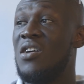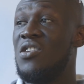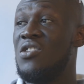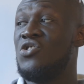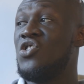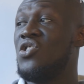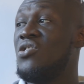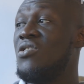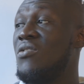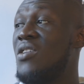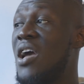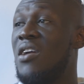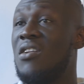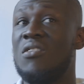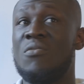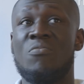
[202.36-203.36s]
It's just a
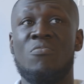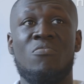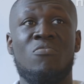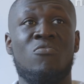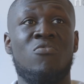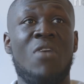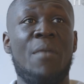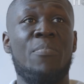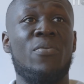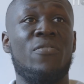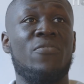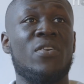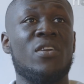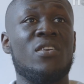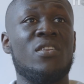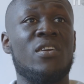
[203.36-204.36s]
kind of rapper
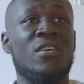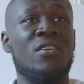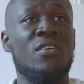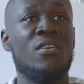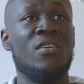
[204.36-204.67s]
thing, isn't it?